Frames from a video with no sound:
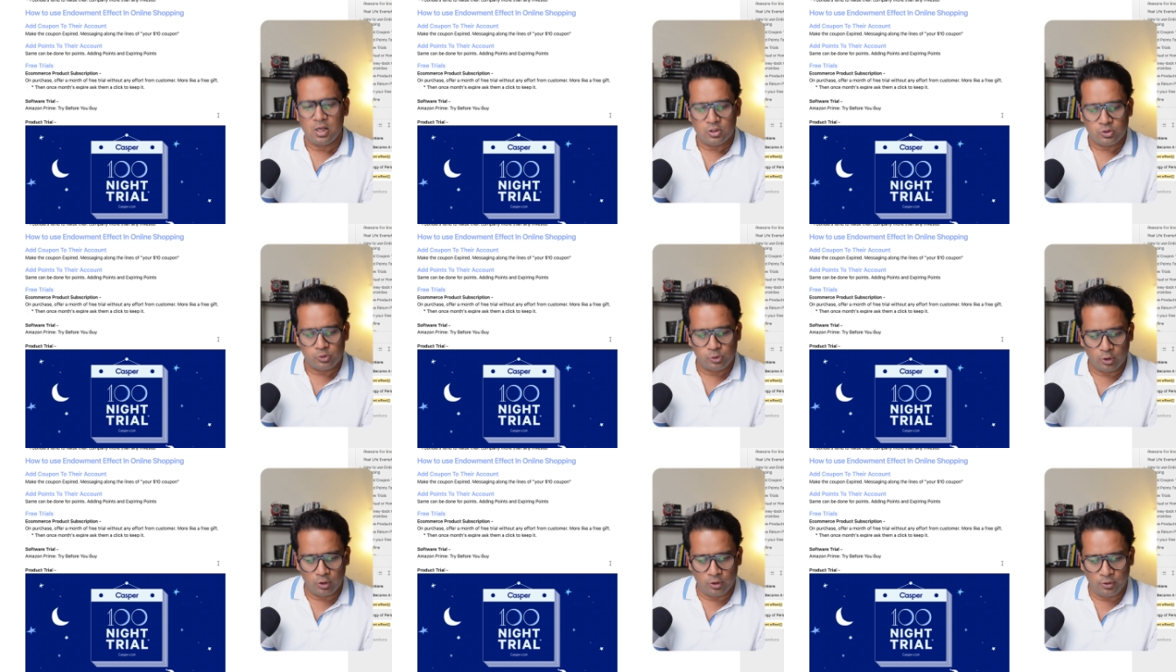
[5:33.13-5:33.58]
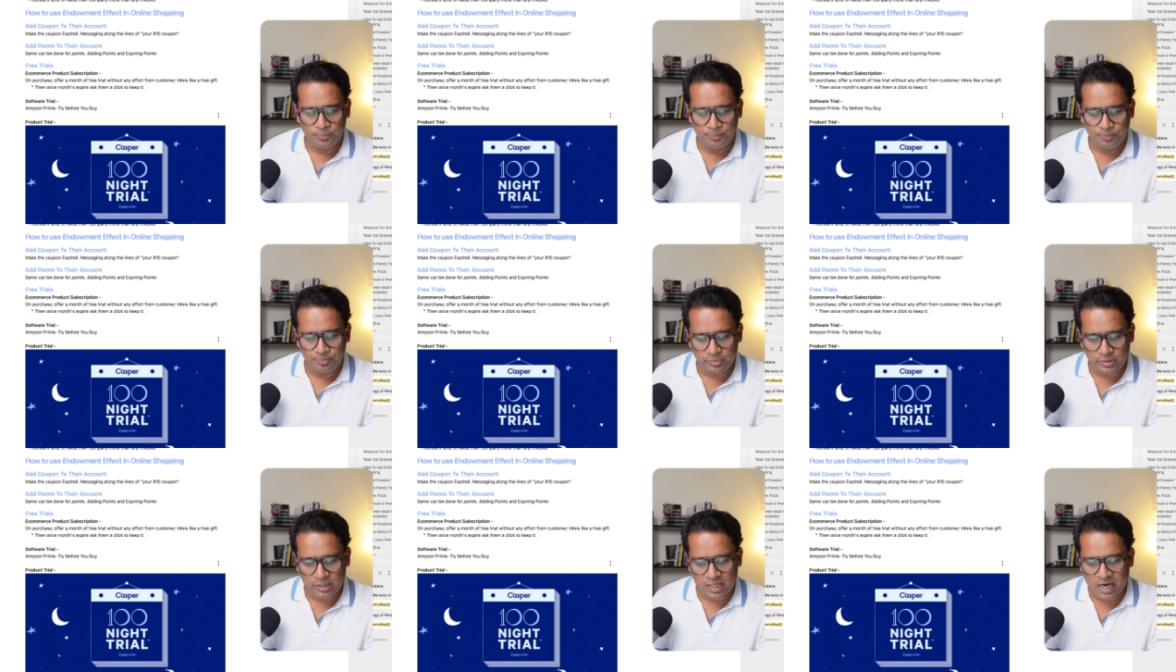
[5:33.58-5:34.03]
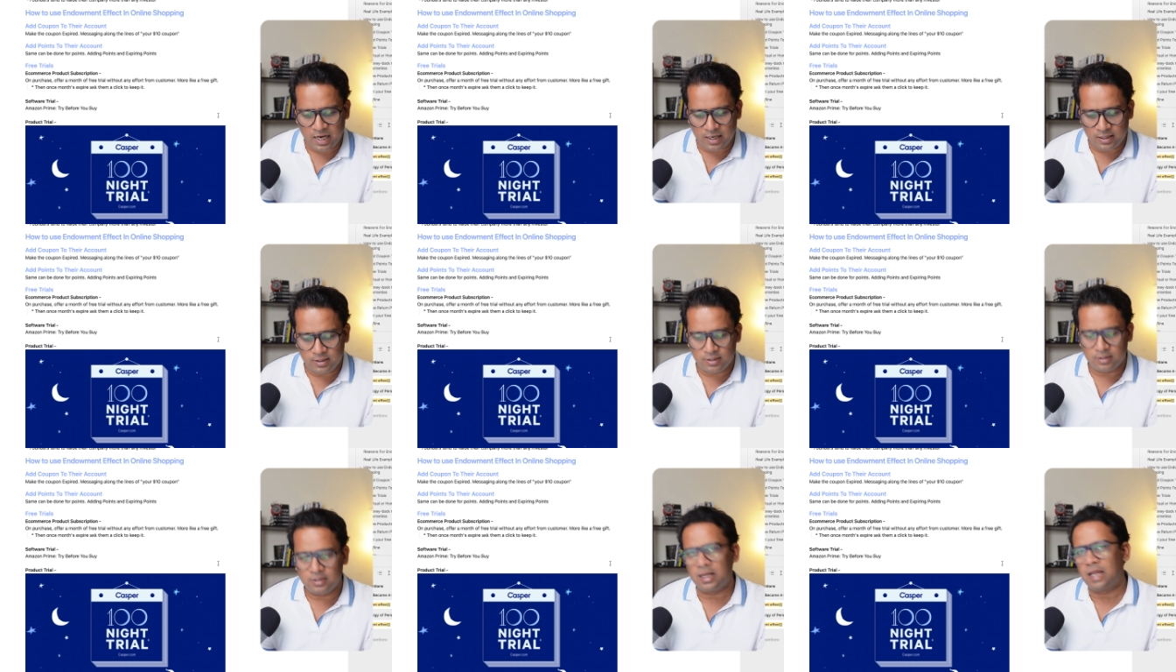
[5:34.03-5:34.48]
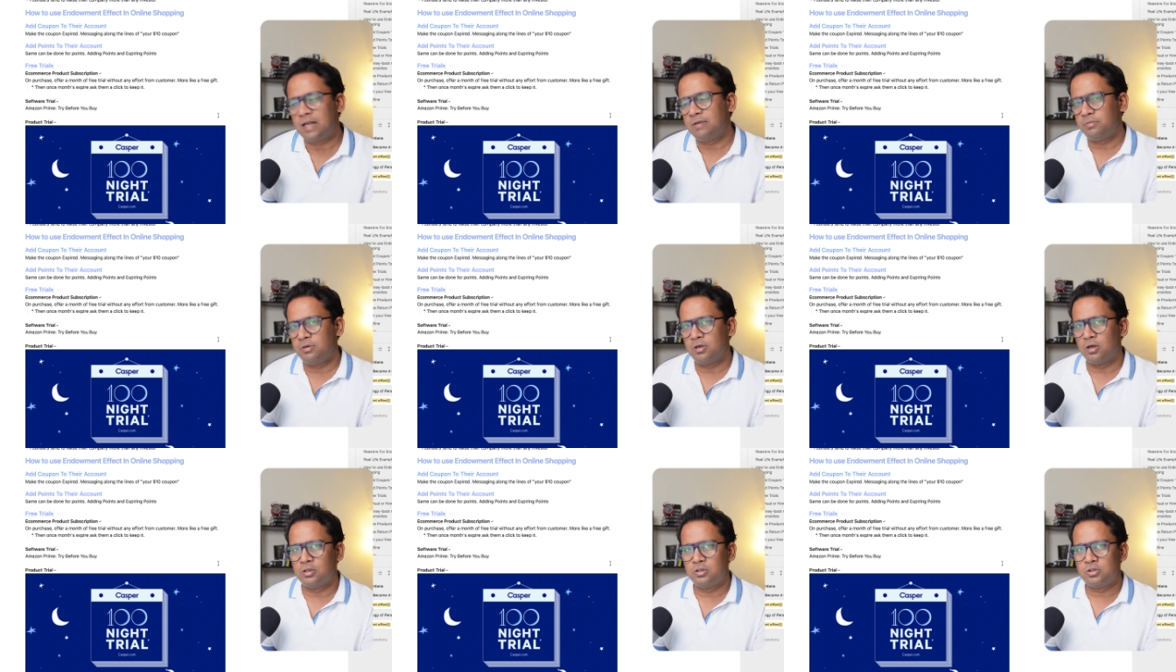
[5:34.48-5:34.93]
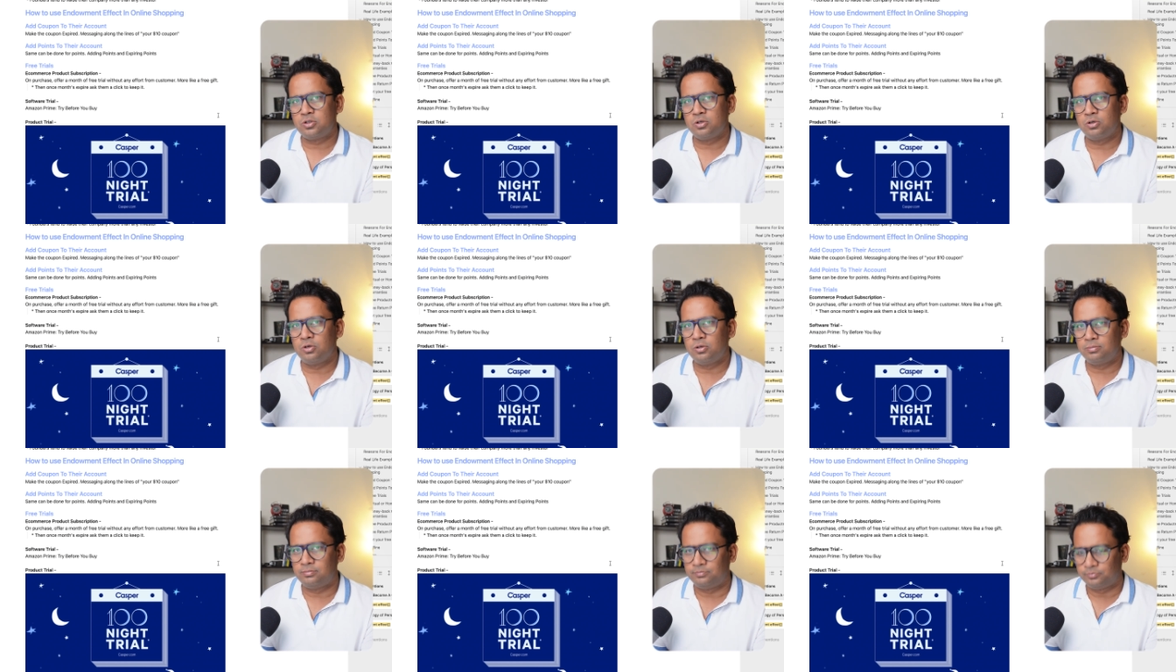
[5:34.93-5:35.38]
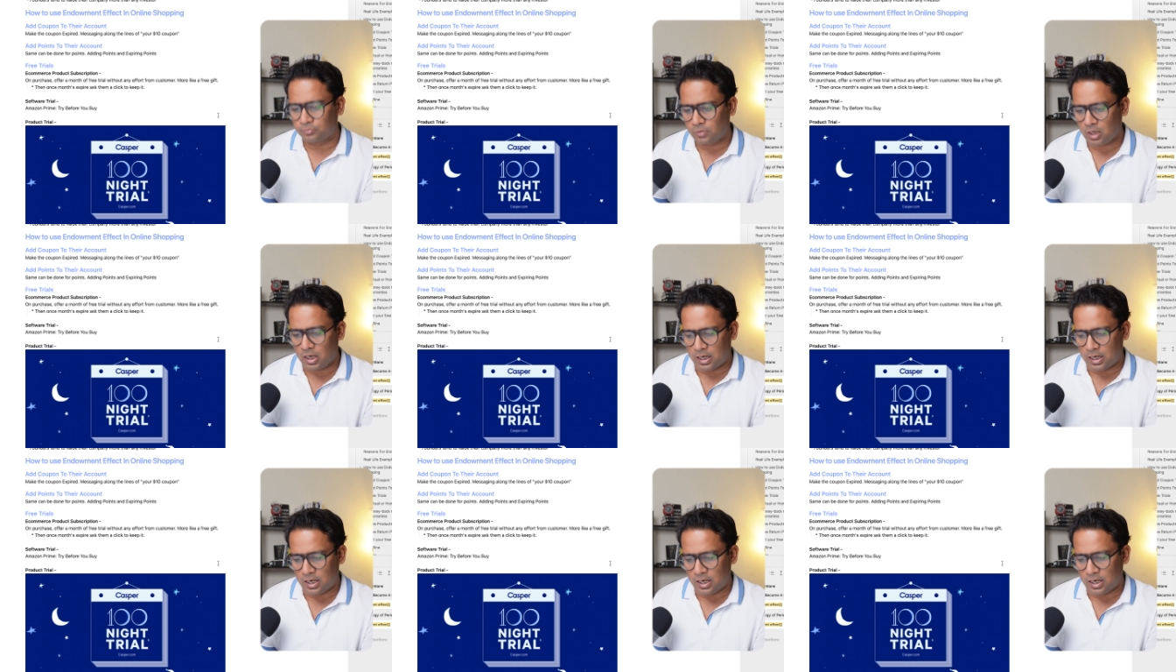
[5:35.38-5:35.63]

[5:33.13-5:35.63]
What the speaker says: So that can be also